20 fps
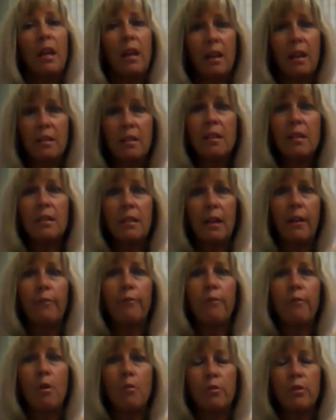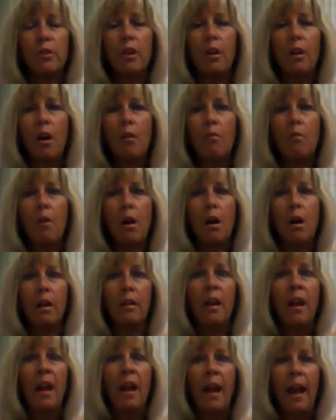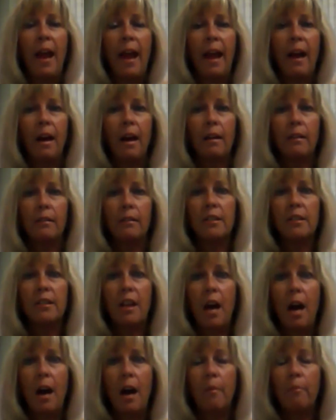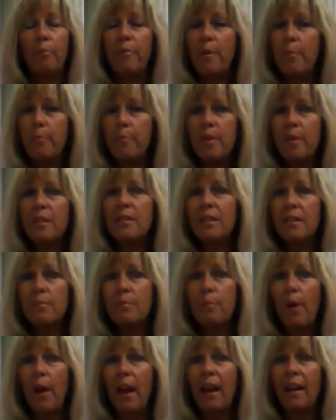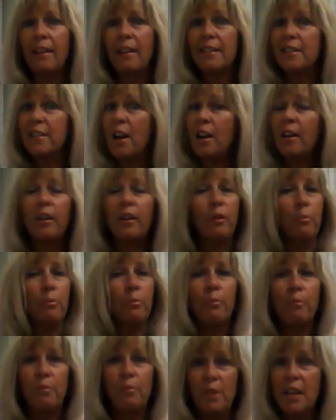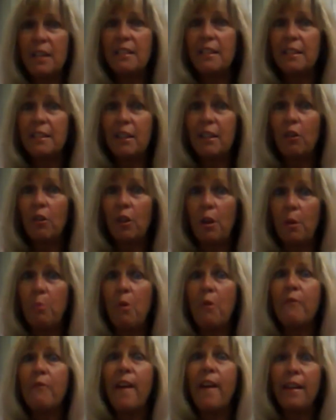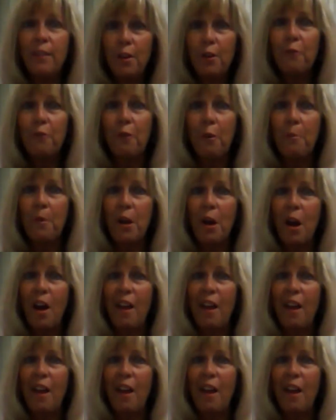it's a tough road to go on. And the business plan is not going to necessarily prevent you from